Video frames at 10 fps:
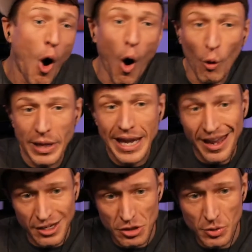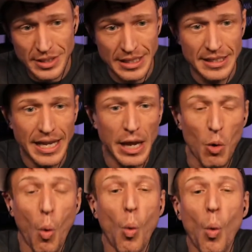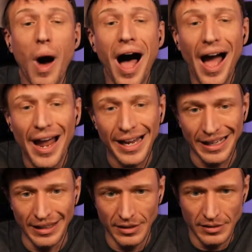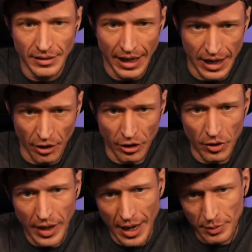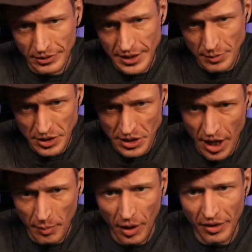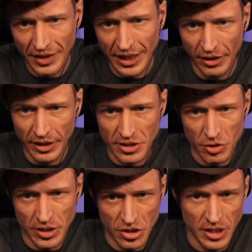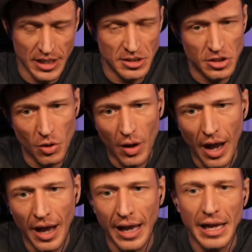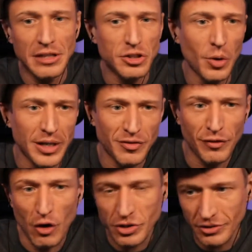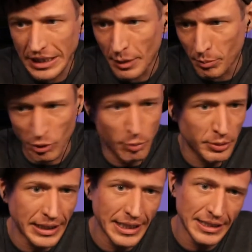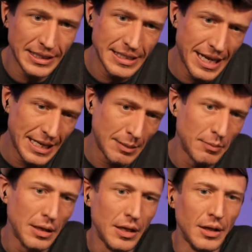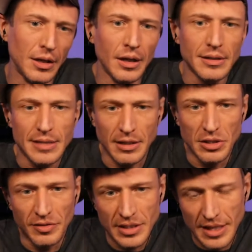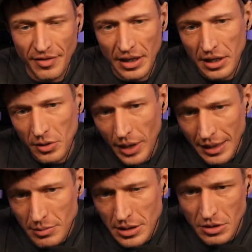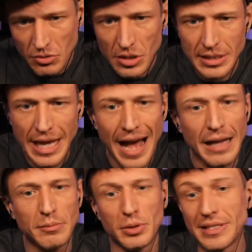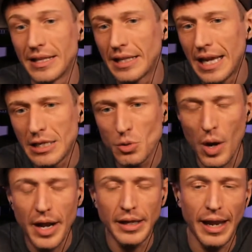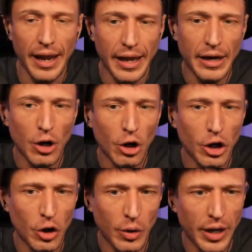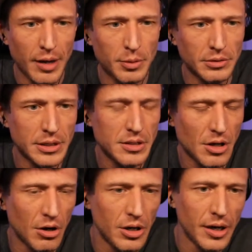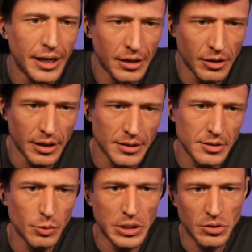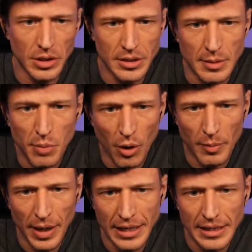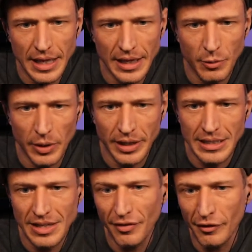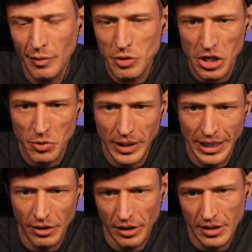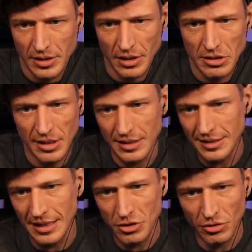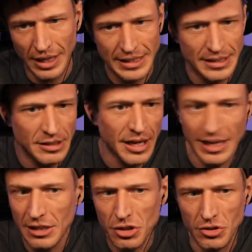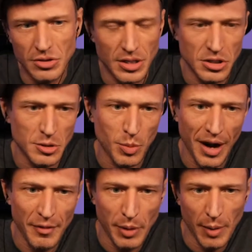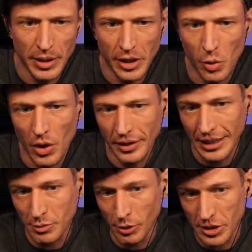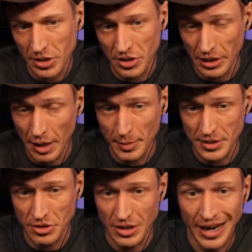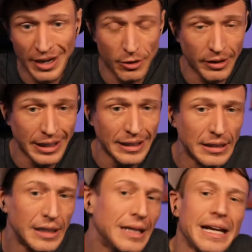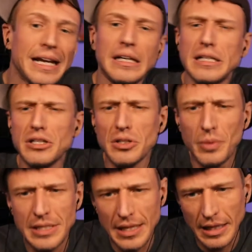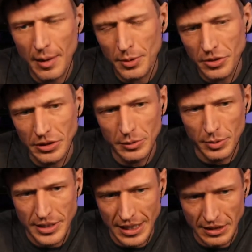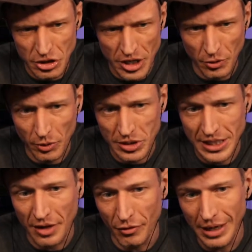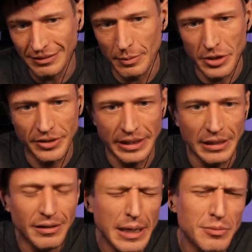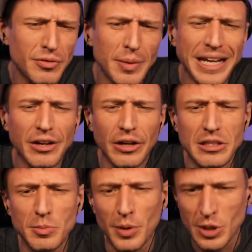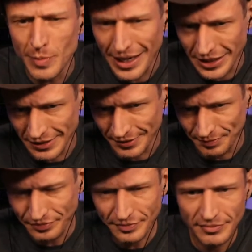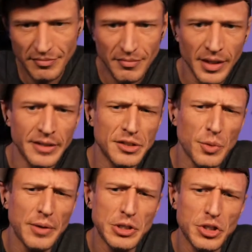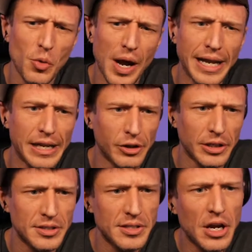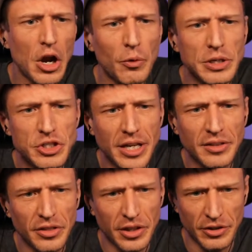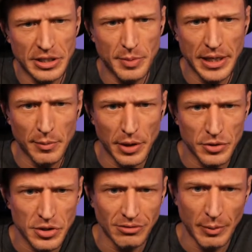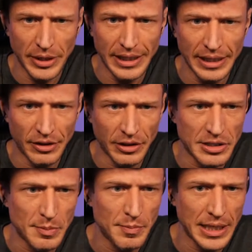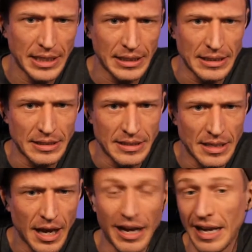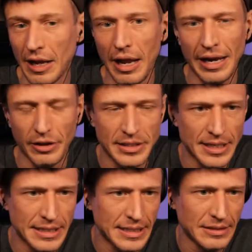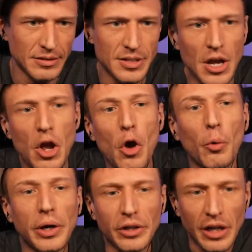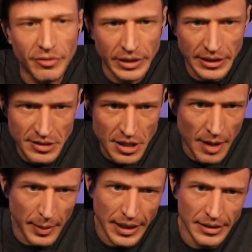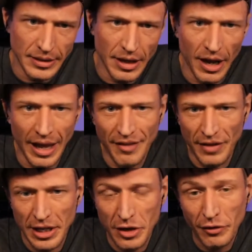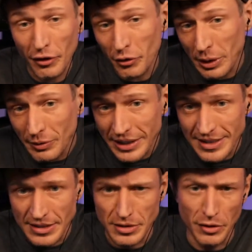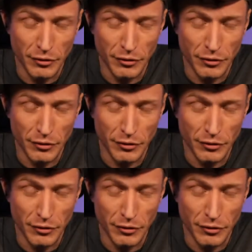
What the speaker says: All we can do is indicate why anarcho-capitalism is not a part of the anarchist tradition, and so has falsely appropriated the name. Section of this FAQ aims to do just that, present the case why anarcho-capitalists are not anarchists. We do this in part by indicating where they differ from genuine anarchists on essential issues such as private property, equality, exploitation, and opposition to hierarchy. In addition, we take the opportunity to present a general critique of right libertarian claims from an anarchist perspective. In this way, we show why anarchists reject the theory as being opposed to liberty and anarchist ideals. We are covering this topic in an FAQ for three reasons.